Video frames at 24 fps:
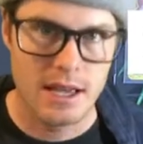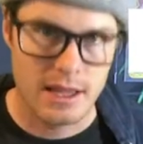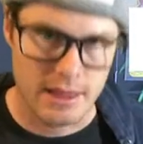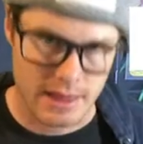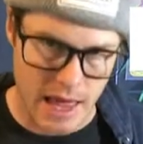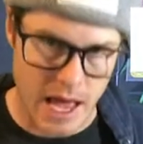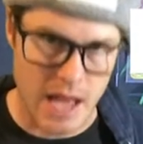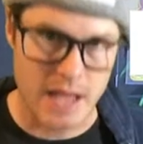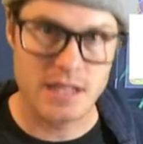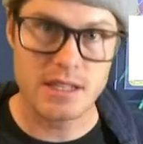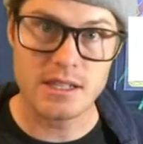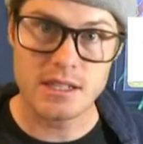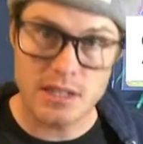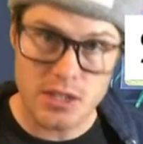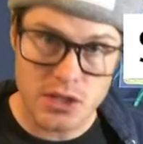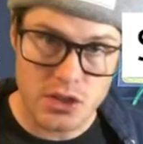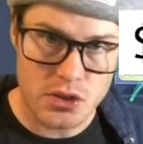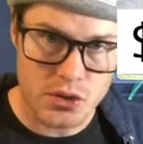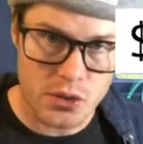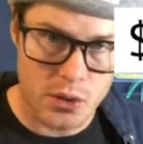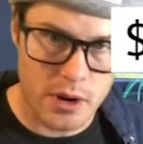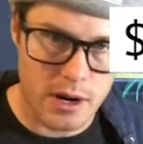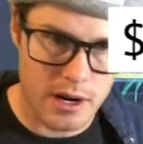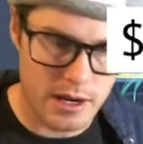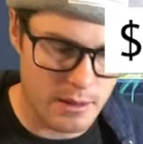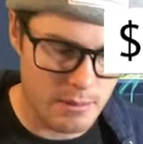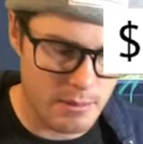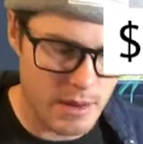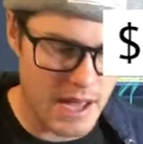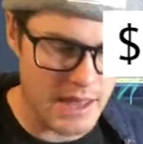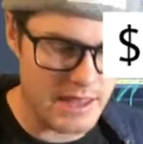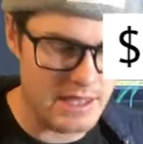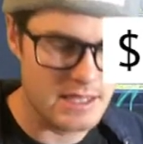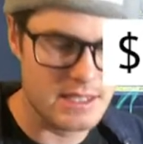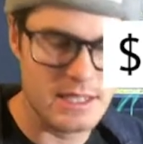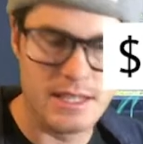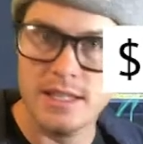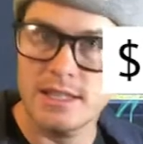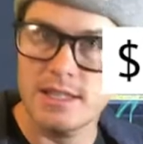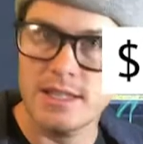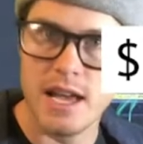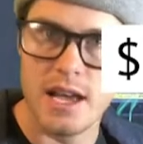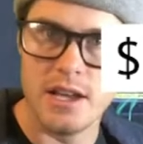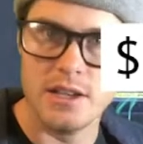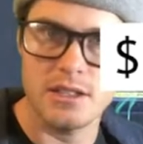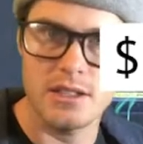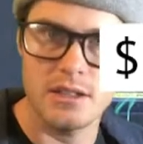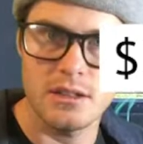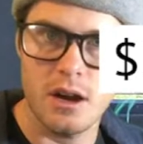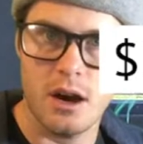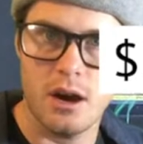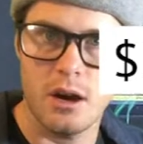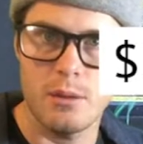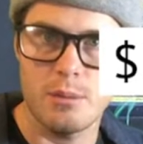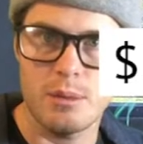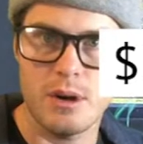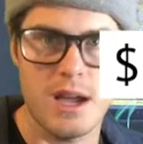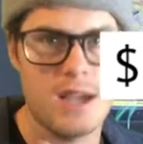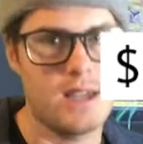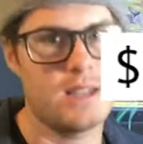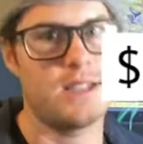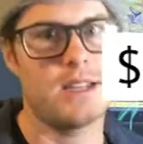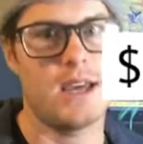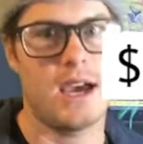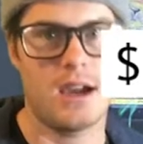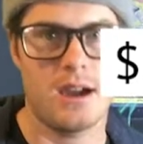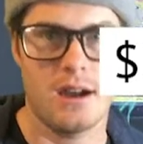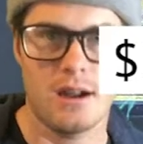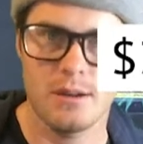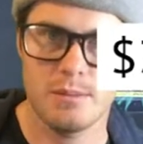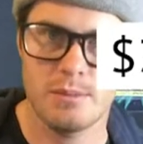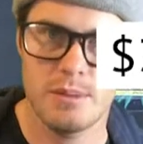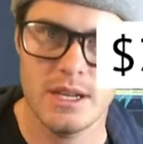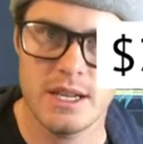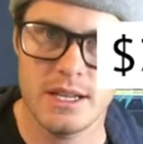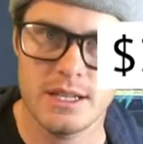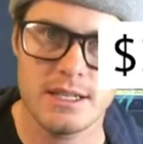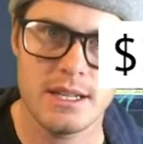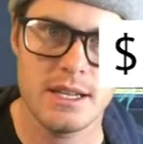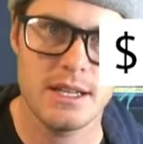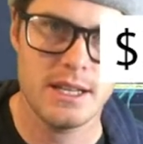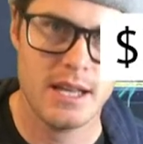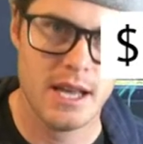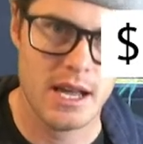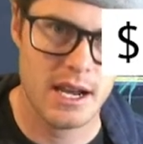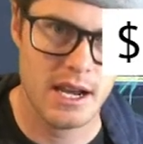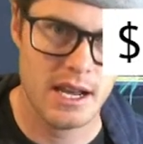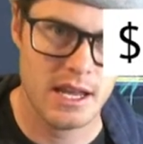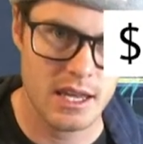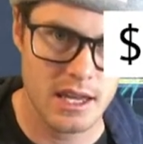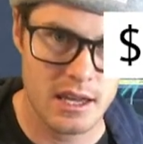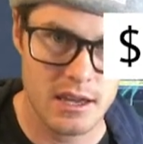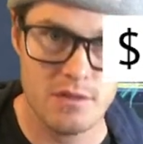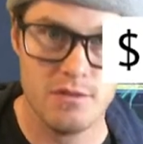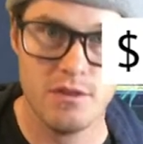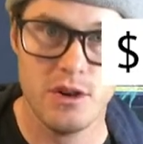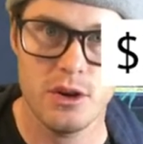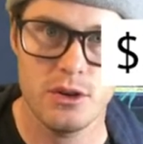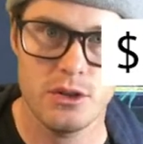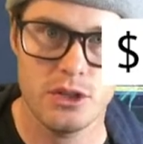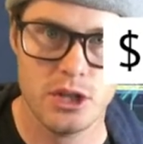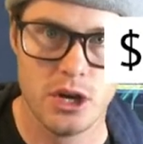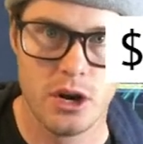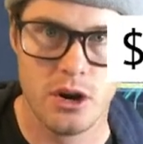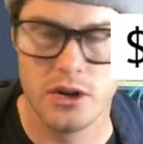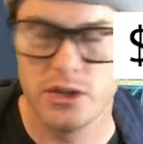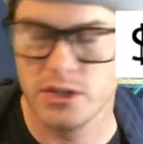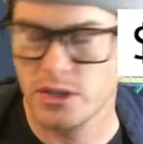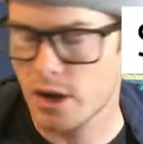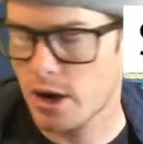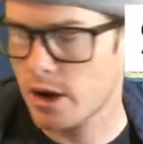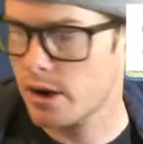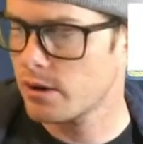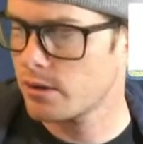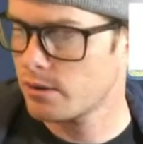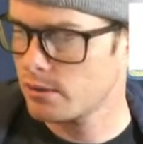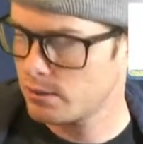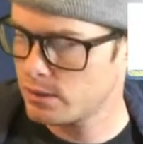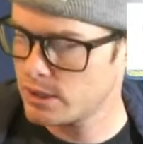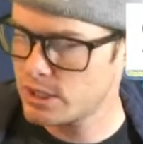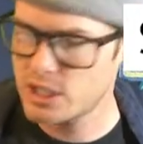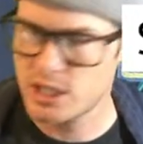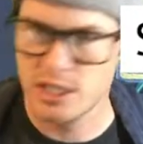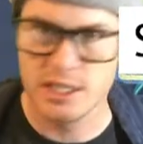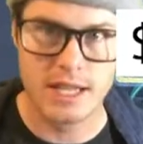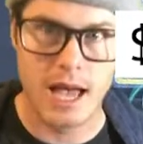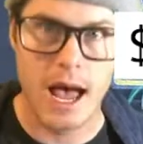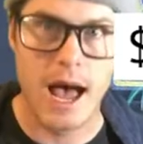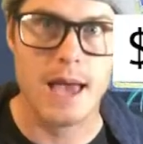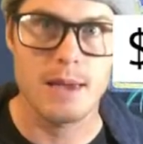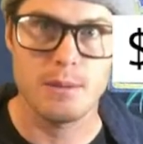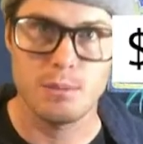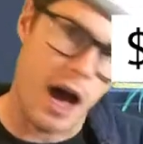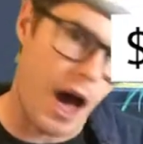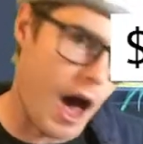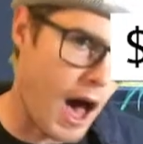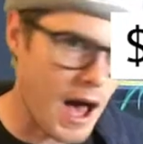That's distorted by the $6,000 price tag on a PSA 10 Evo Charizard, which is hype.